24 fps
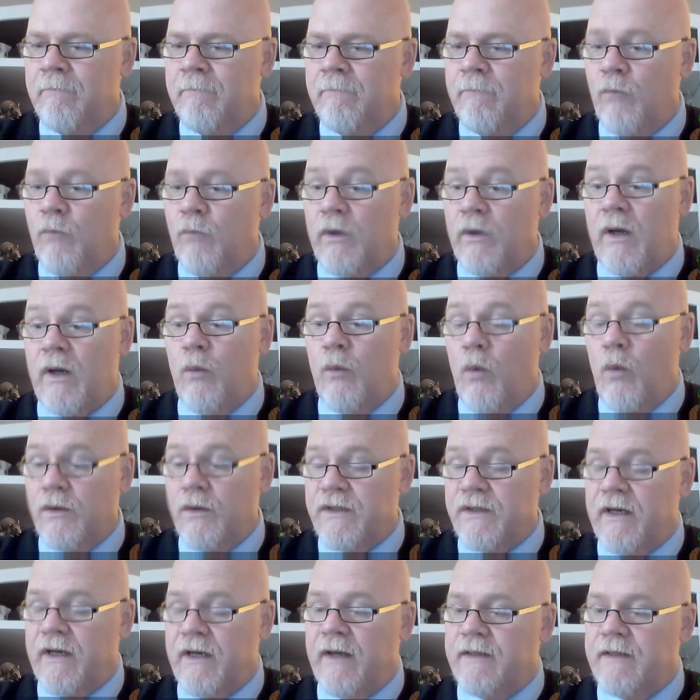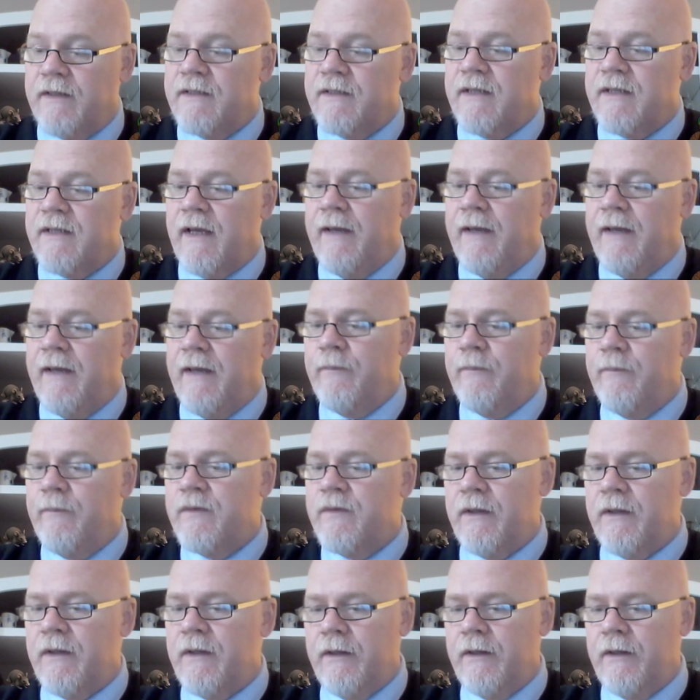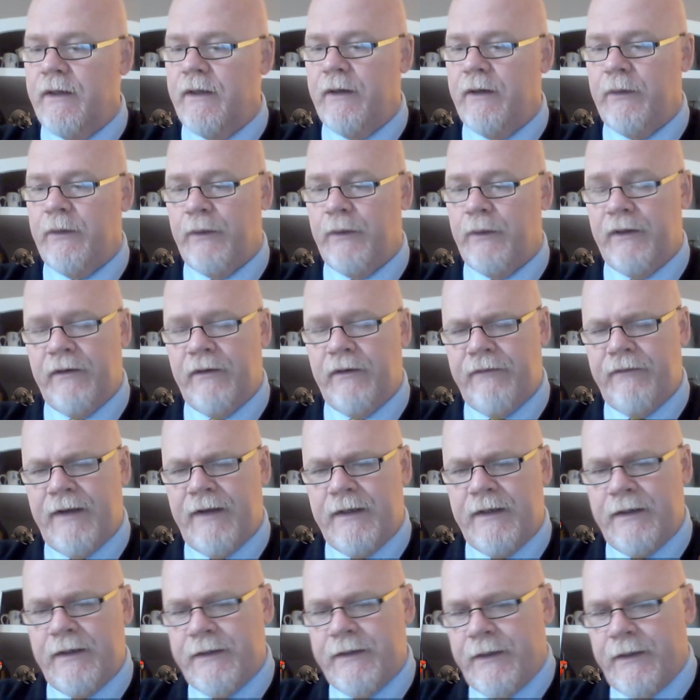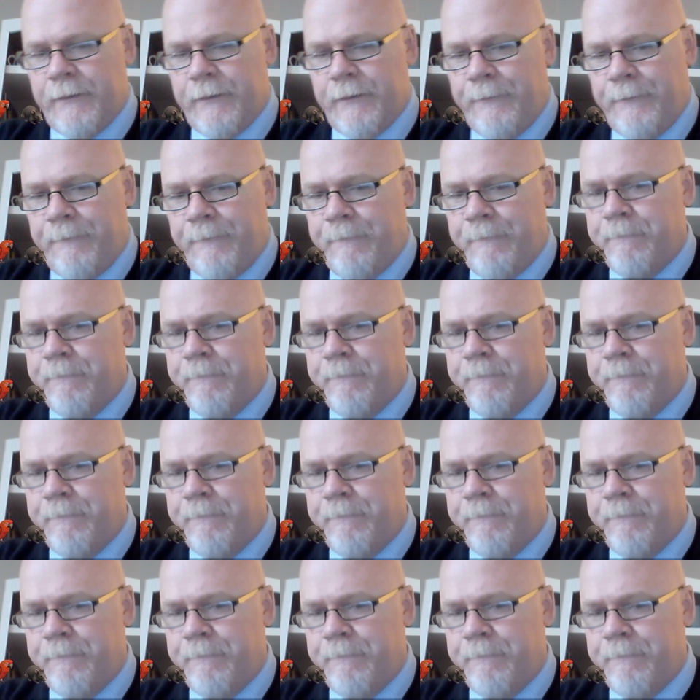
"What I was going to say," said the dodo in an offended tone,